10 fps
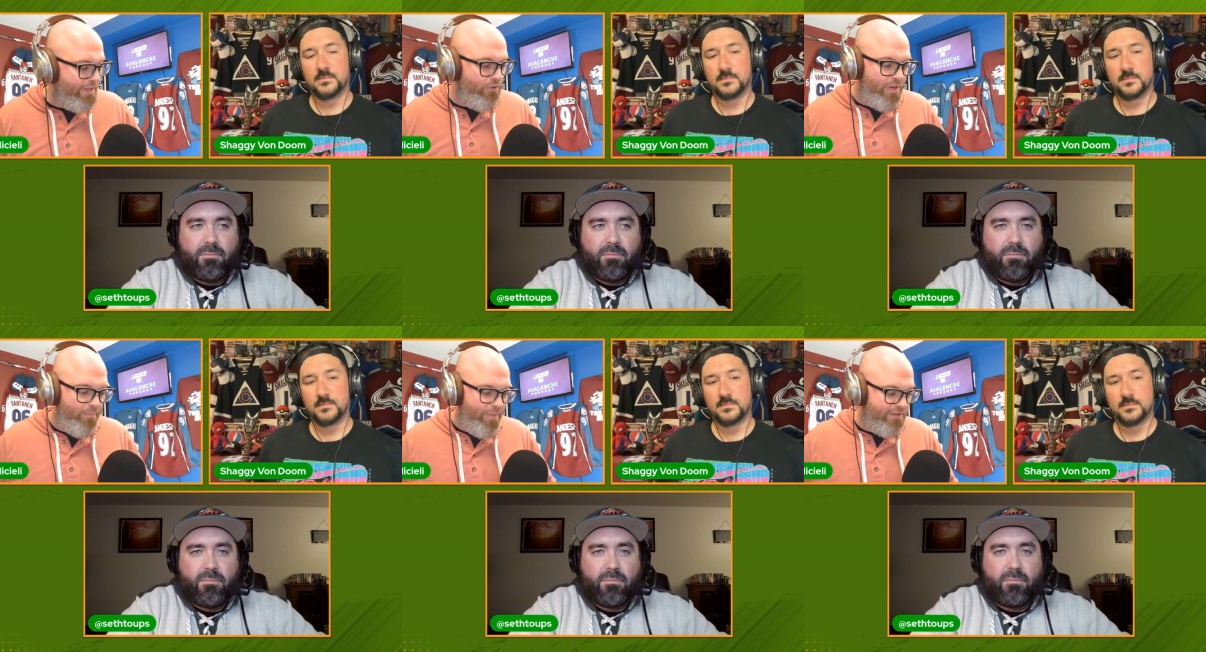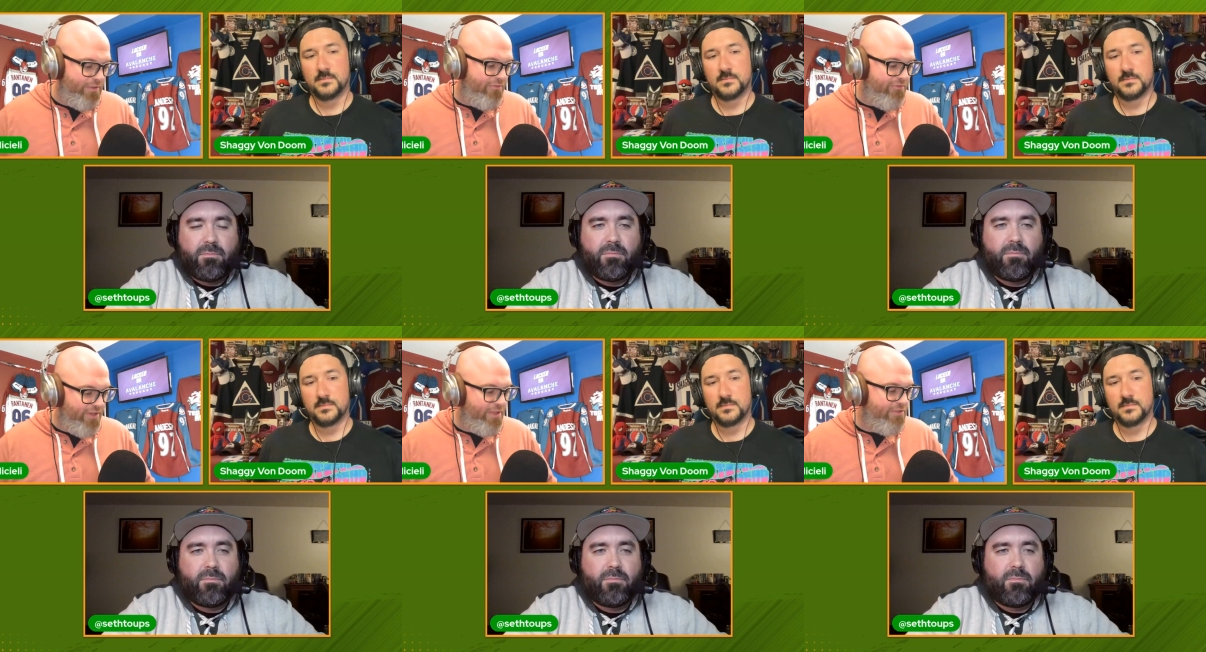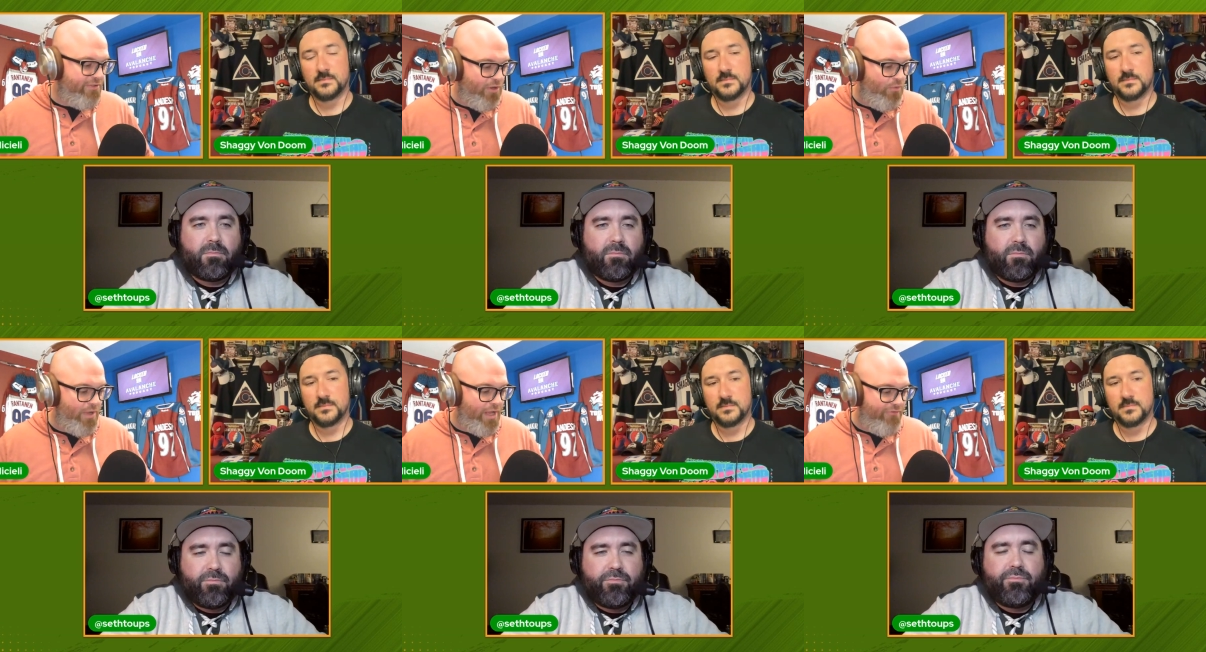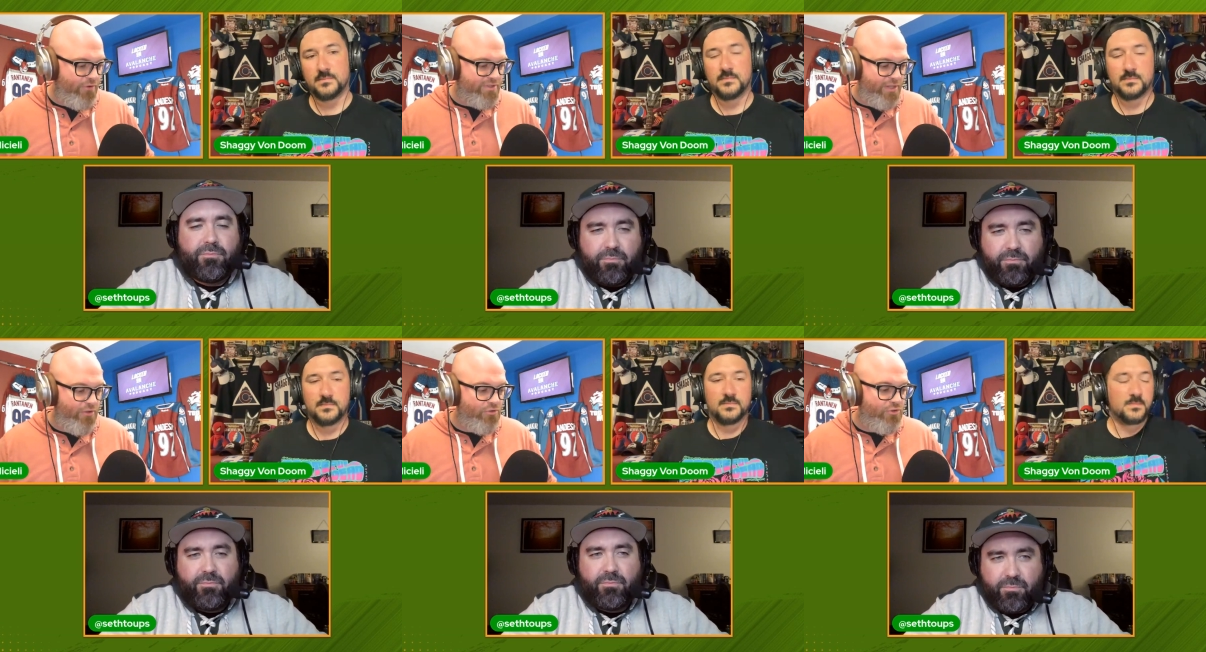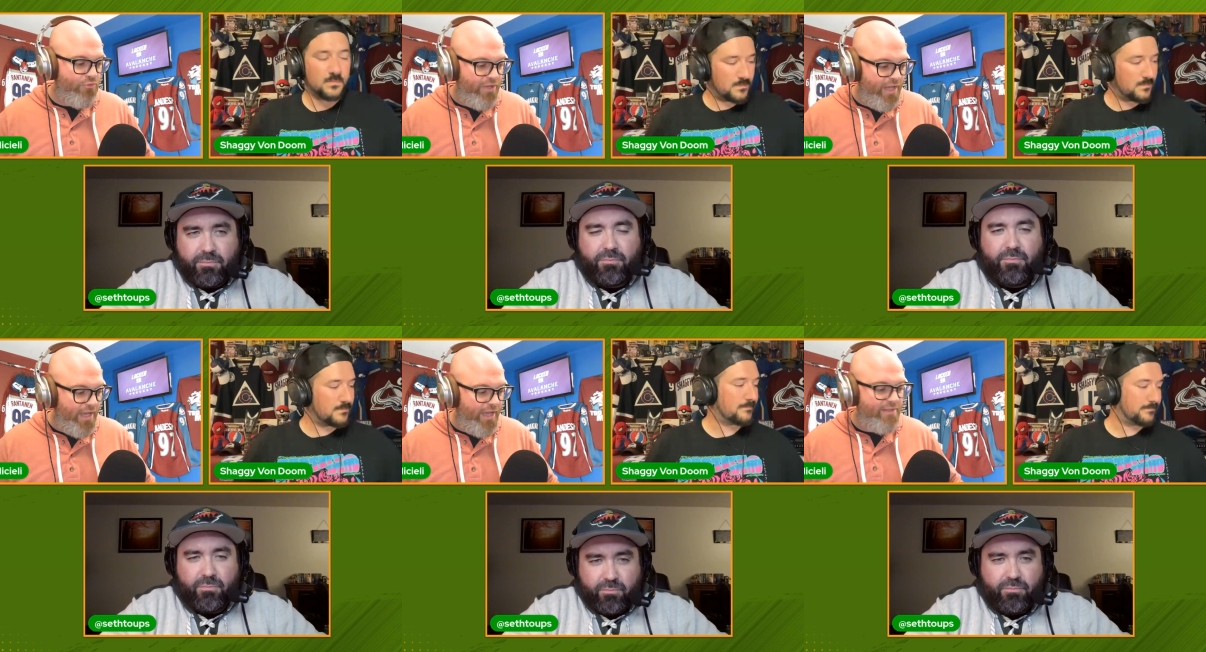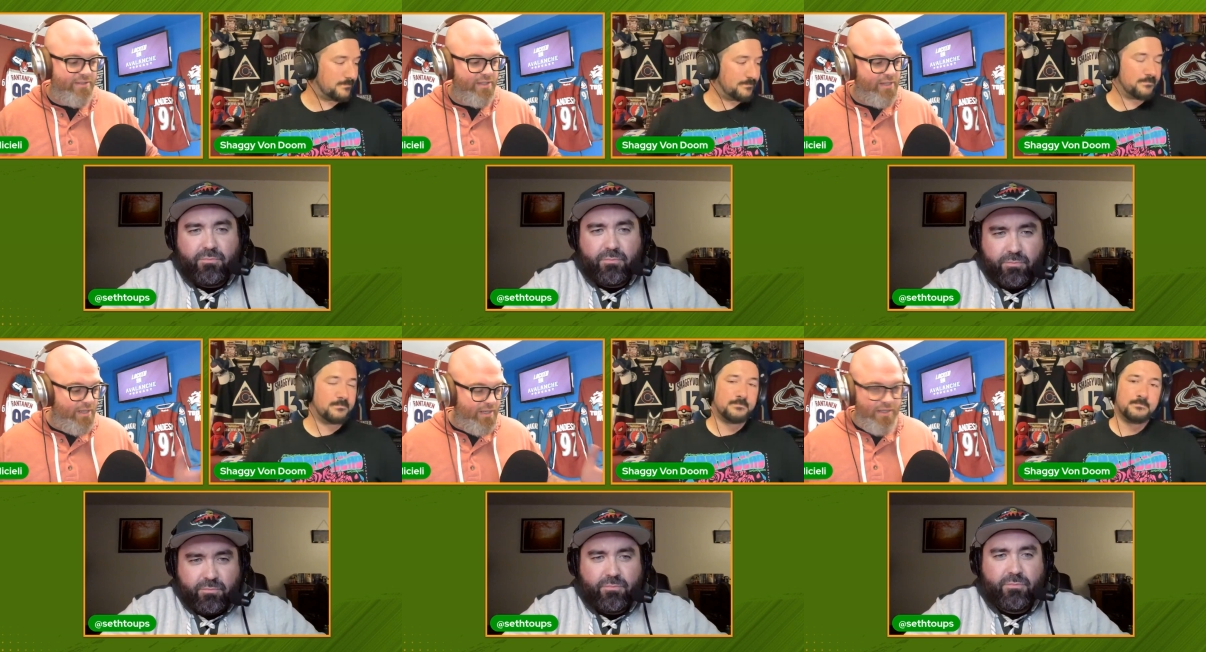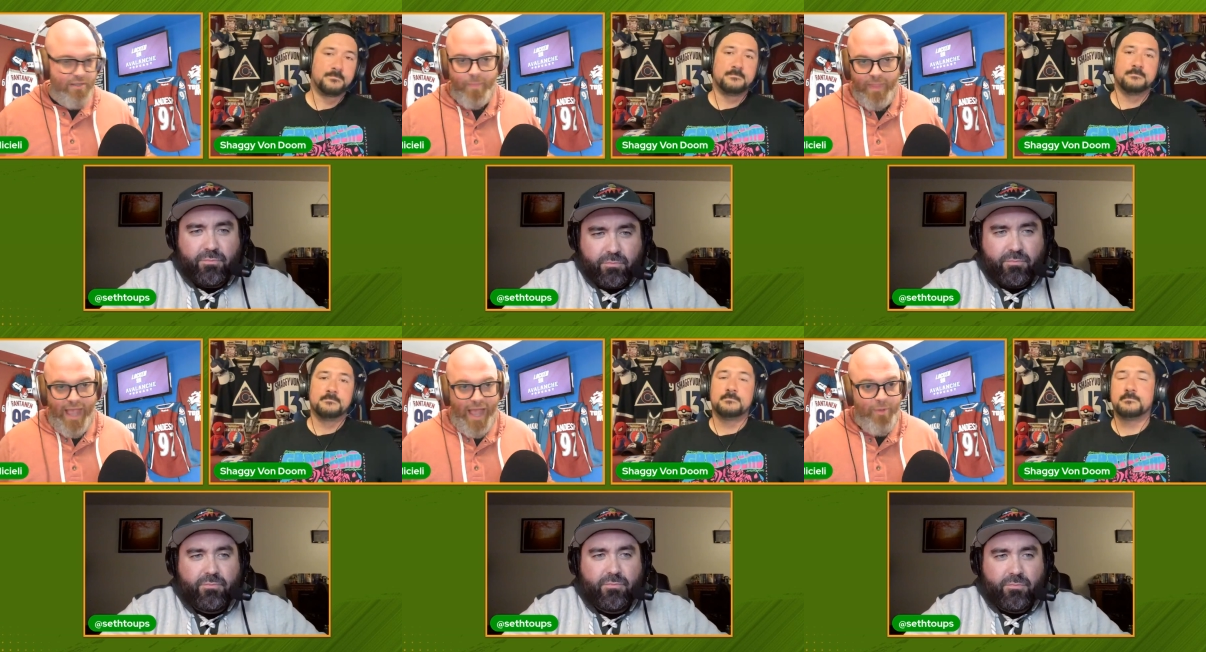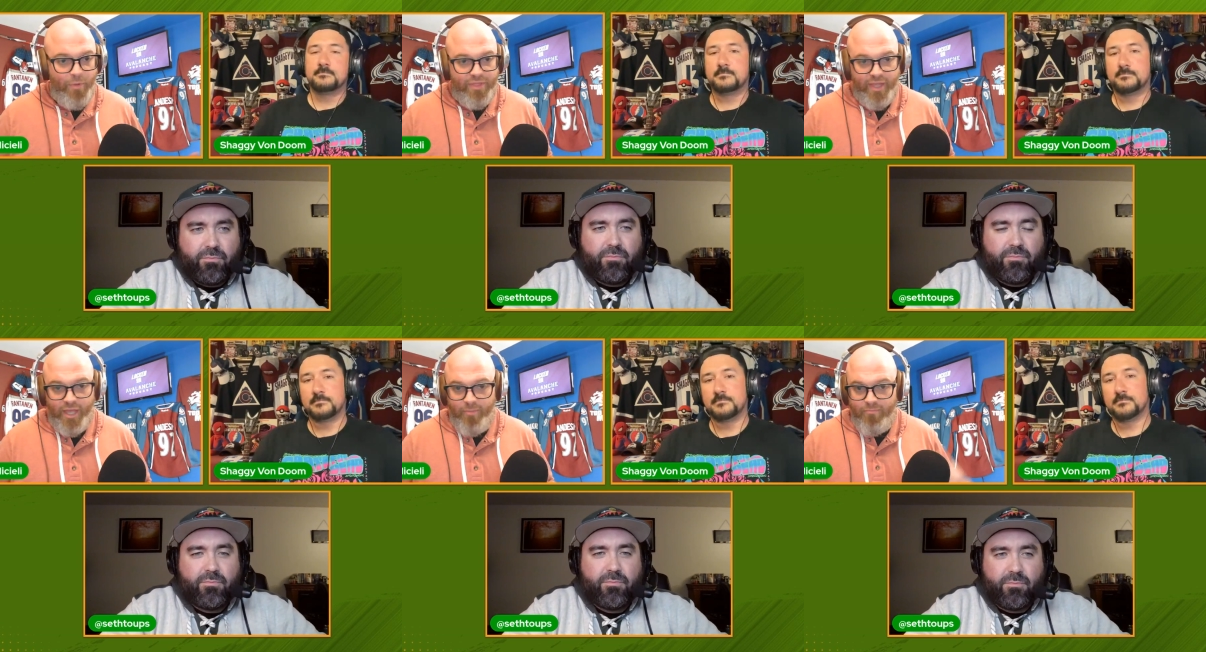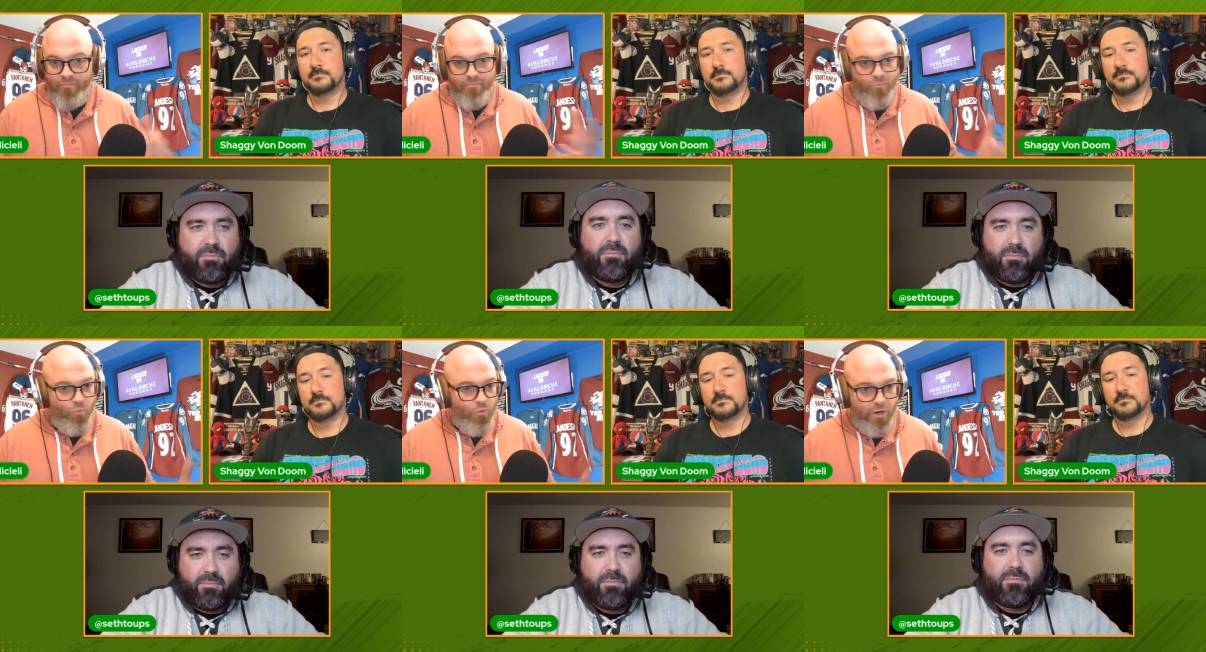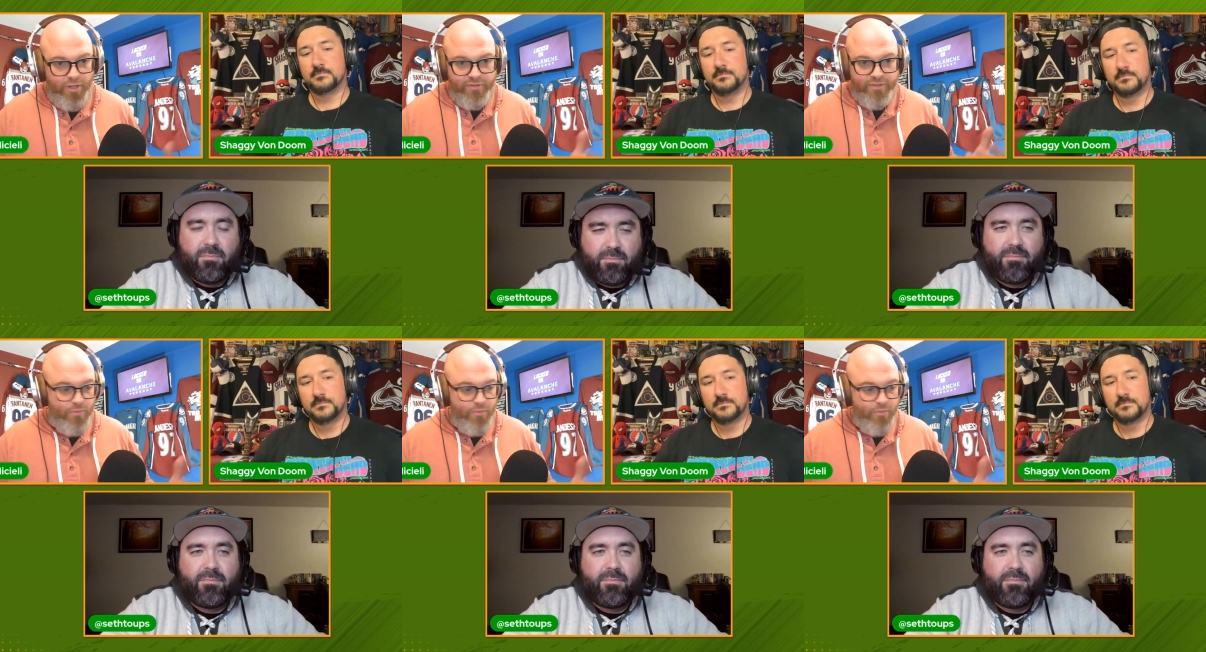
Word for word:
Speaker 1: then you didn't pick till the 5th. So we'll kind of focus on those three guys. Happy with them? Where do you see,